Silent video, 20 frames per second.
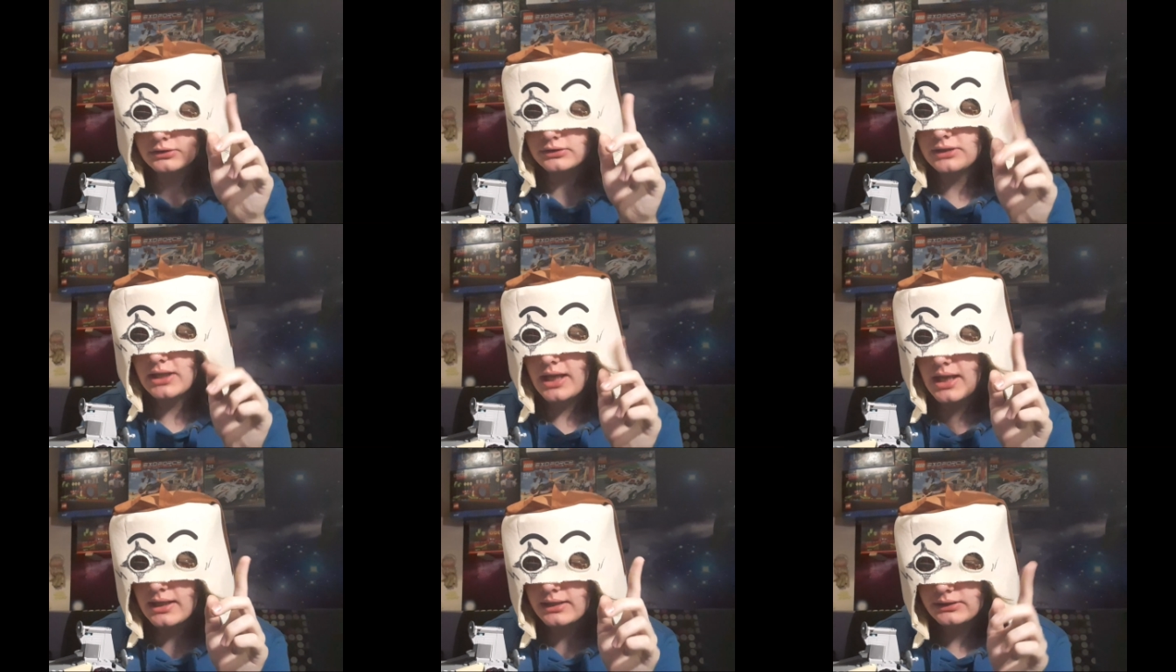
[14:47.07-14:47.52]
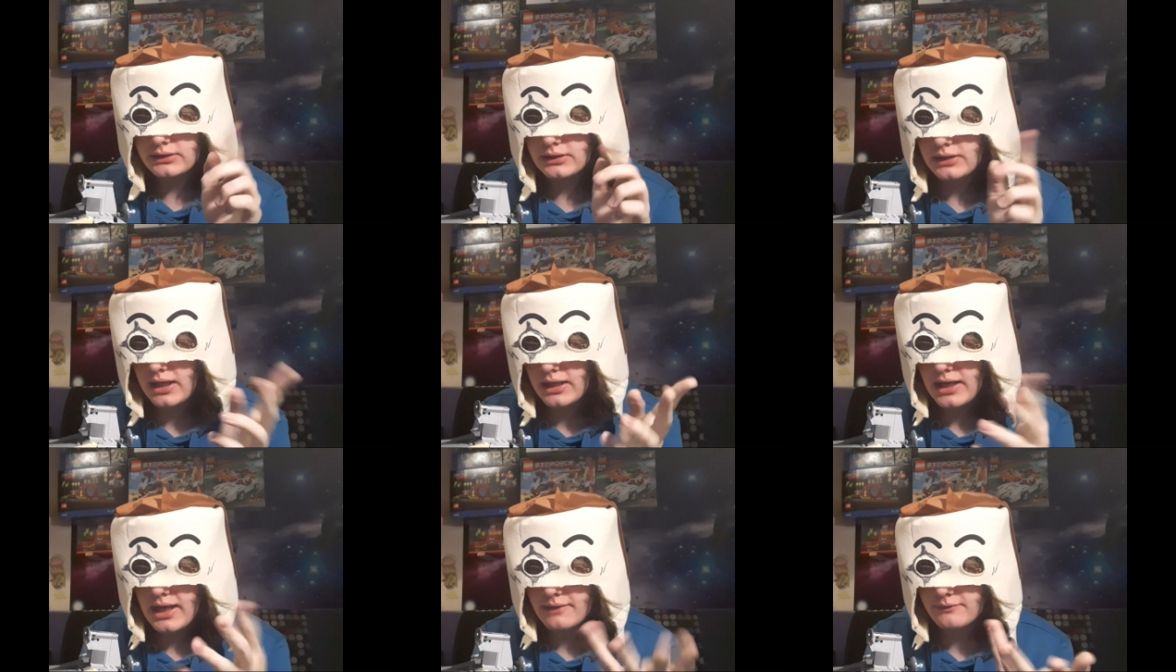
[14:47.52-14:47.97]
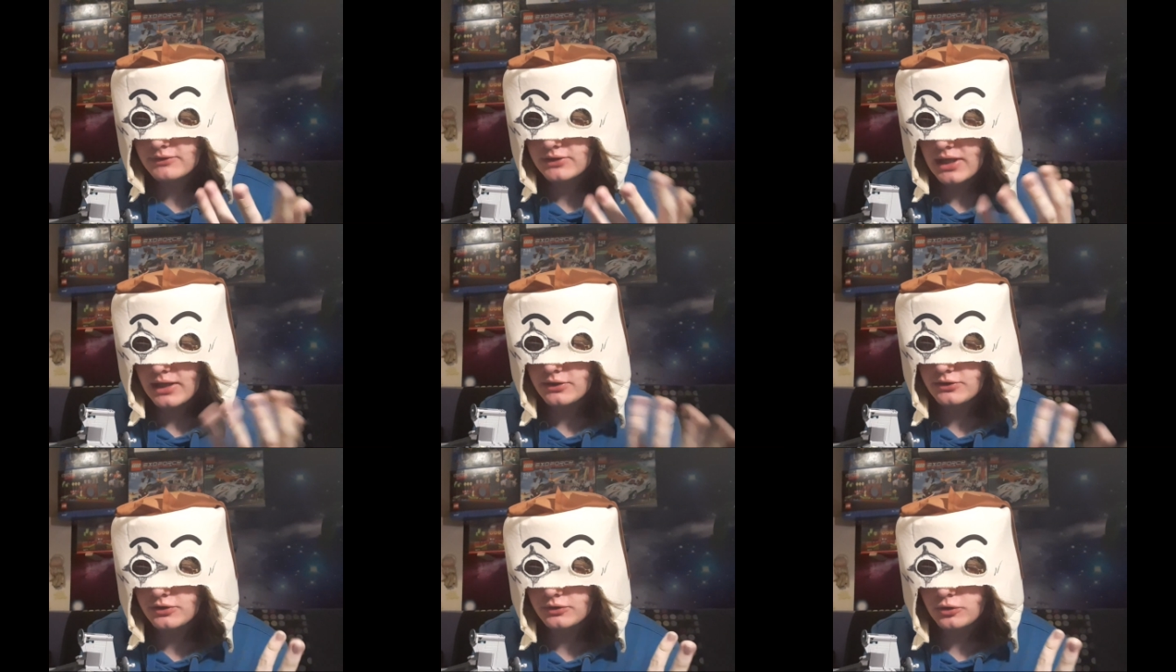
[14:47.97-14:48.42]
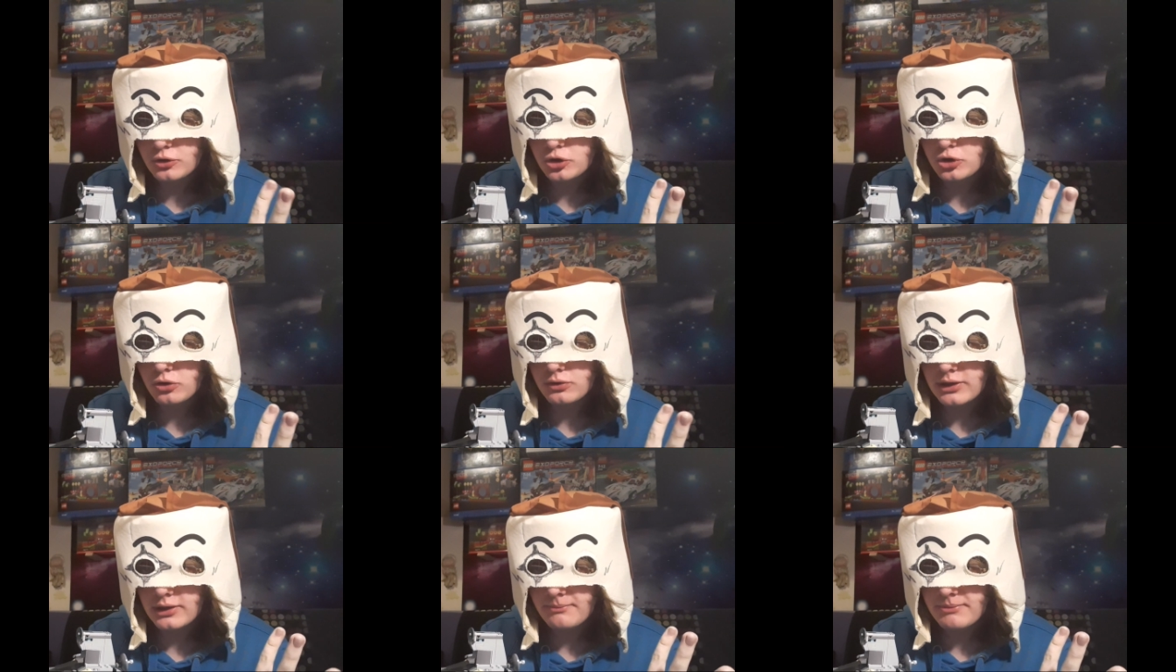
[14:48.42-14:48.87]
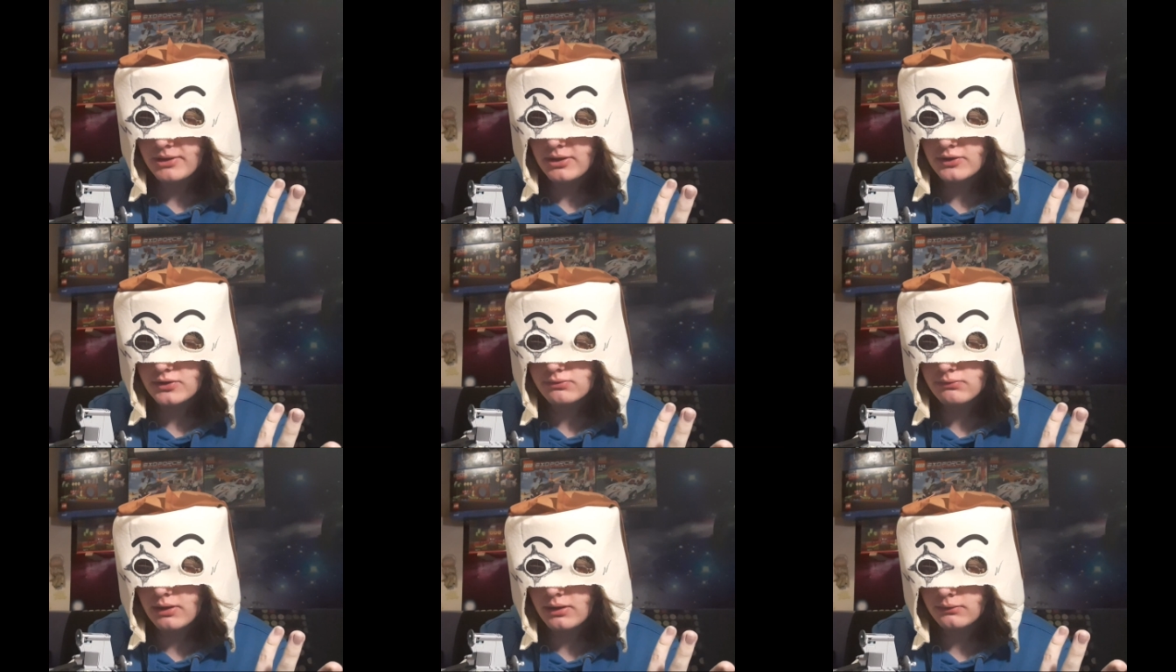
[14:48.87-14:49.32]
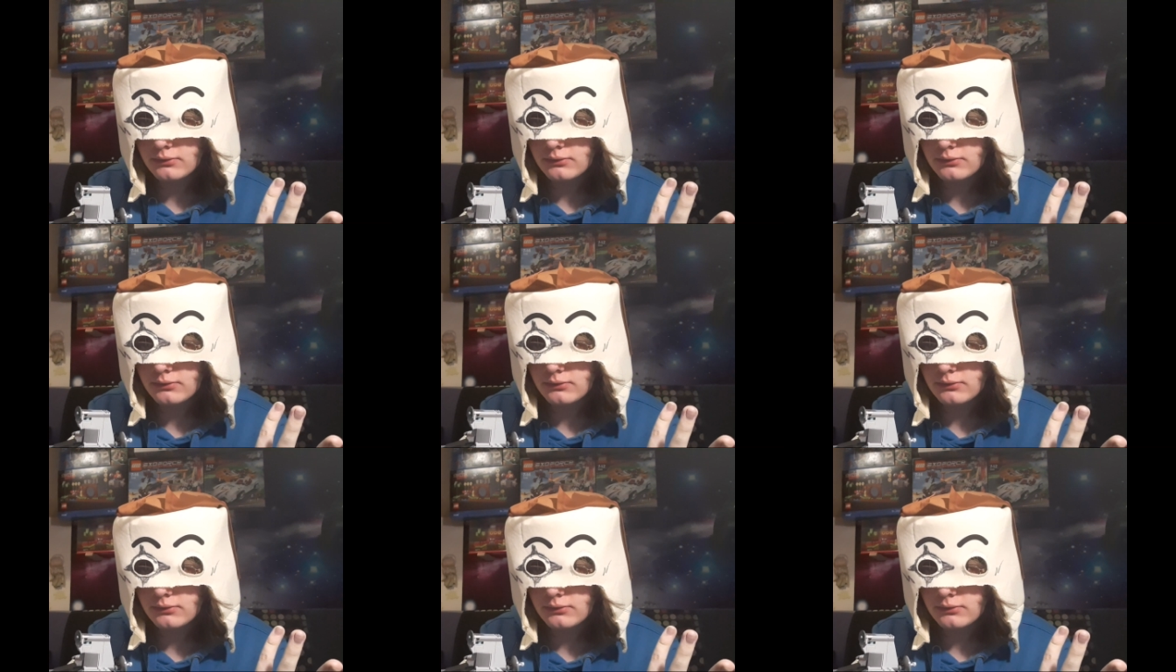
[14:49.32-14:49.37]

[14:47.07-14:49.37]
Then I allowed you to shoot it because well